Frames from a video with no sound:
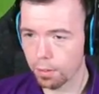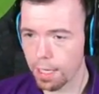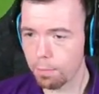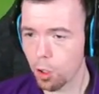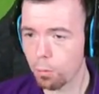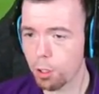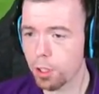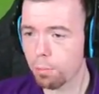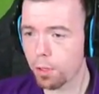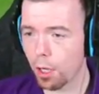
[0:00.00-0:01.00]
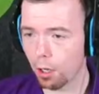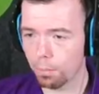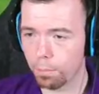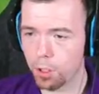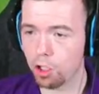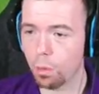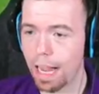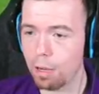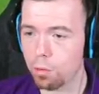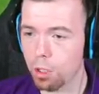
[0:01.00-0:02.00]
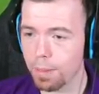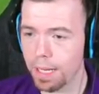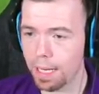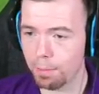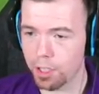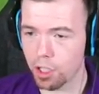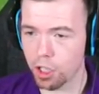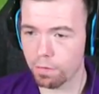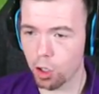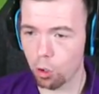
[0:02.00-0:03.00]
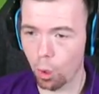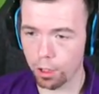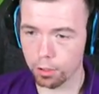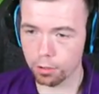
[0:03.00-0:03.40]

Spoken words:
Yep, no, you. Oh, but someone else would have been in that position if you wouldn't.